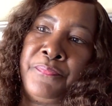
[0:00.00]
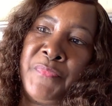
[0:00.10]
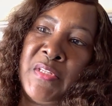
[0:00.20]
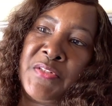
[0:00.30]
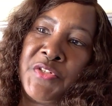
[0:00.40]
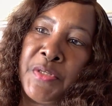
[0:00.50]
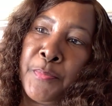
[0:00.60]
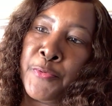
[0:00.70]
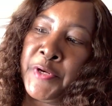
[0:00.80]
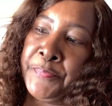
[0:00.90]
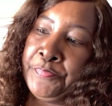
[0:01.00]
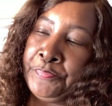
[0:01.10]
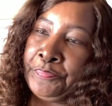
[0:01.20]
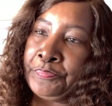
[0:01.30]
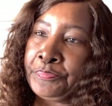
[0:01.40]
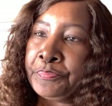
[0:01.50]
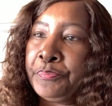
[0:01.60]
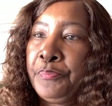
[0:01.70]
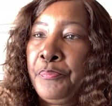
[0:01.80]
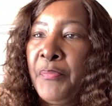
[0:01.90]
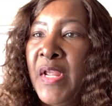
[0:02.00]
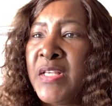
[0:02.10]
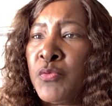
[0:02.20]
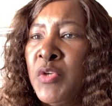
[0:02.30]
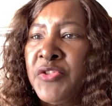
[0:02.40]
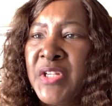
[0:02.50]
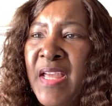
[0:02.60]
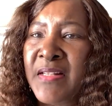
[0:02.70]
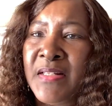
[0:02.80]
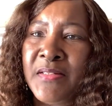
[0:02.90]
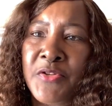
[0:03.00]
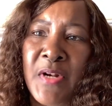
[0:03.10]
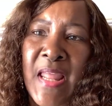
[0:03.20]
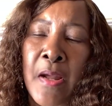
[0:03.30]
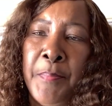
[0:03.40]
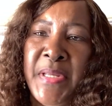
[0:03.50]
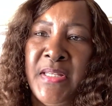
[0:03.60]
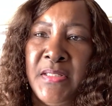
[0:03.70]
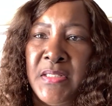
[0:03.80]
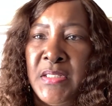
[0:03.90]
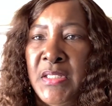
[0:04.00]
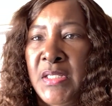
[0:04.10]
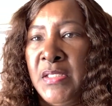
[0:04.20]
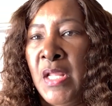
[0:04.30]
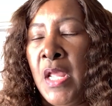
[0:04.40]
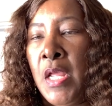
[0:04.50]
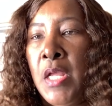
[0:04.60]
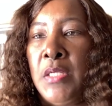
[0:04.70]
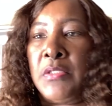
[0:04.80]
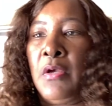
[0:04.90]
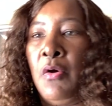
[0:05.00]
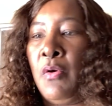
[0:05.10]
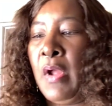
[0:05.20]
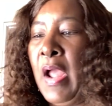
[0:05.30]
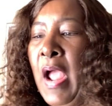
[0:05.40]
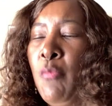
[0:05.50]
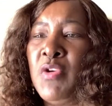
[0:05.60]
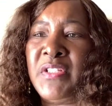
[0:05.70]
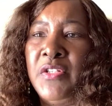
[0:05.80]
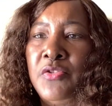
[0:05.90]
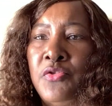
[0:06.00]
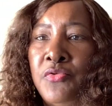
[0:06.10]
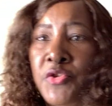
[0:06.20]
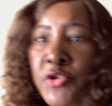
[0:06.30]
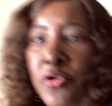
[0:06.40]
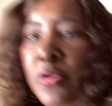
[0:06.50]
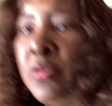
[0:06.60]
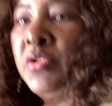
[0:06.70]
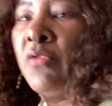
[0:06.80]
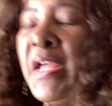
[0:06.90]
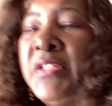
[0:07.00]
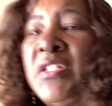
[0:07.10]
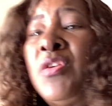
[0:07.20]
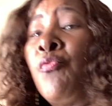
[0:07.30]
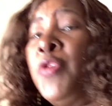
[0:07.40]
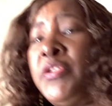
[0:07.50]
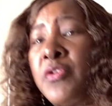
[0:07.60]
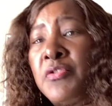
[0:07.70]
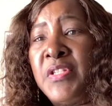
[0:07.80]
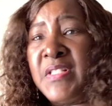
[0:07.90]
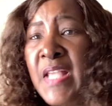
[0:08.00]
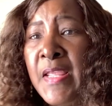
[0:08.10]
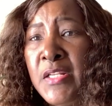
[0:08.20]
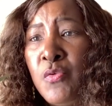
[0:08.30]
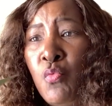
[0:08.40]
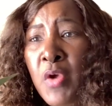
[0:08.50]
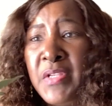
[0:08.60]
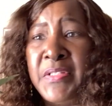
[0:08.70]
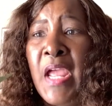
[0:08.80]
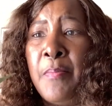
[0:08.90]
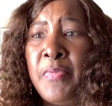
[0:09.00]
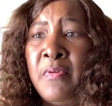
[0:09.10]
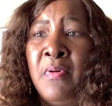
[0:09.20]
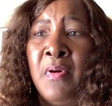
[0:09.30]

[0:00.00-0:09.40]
Isn't she pretty? As well, she got sort of like a pink tint. So I wasn't sure, so I did some research exactly what type of